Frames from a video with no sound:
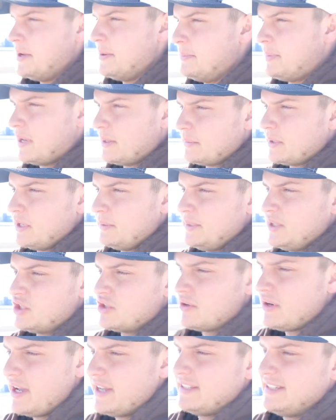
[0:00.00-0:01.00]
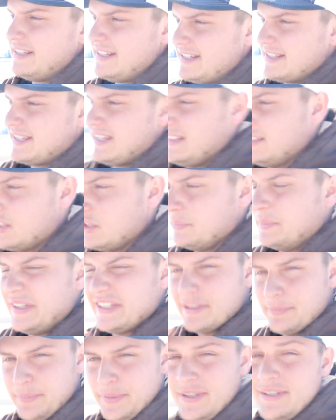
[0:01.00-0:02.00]
but I'm going to be trying to just get little
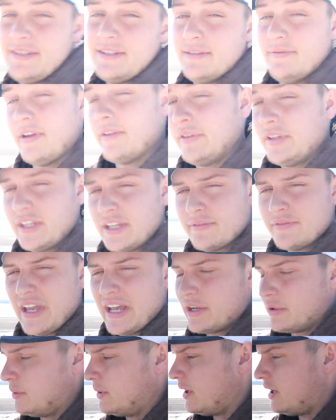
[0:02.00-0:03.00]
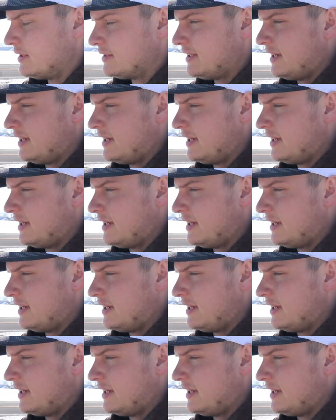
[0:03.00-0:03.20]
bits and pieces of everything I've got going on